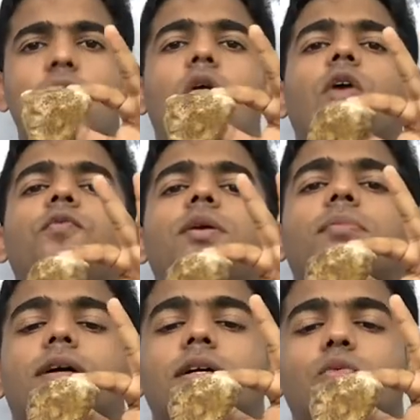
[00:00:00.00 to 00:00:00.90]
on
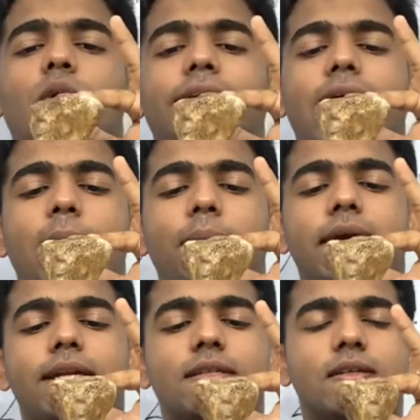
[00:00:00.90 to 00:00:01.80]
femur, what
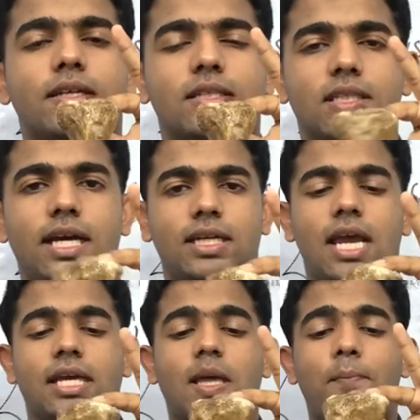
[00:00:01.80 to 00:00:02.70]
happens is that
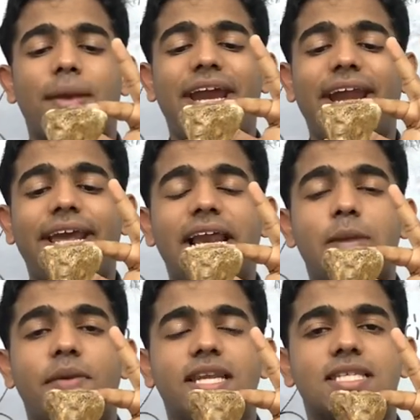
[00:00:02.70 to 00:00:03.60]
the medial
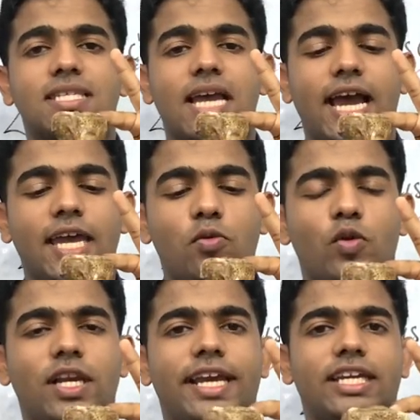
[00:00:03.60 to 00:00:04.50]
menisci
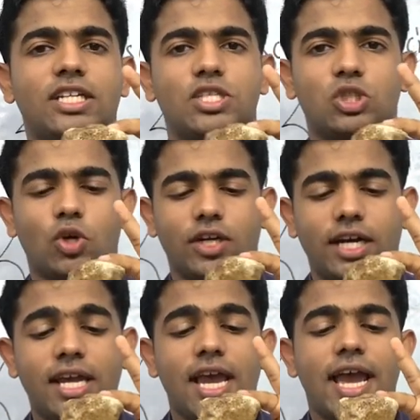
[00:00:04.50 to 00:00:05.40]
will get
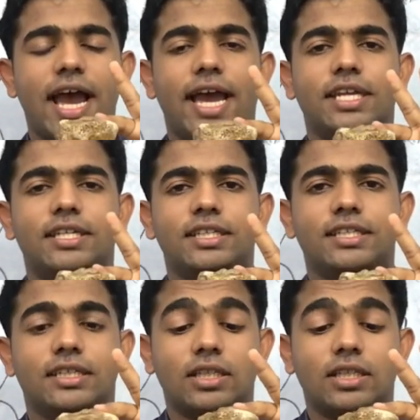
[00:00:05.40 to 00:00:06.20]
distorted anteriorly,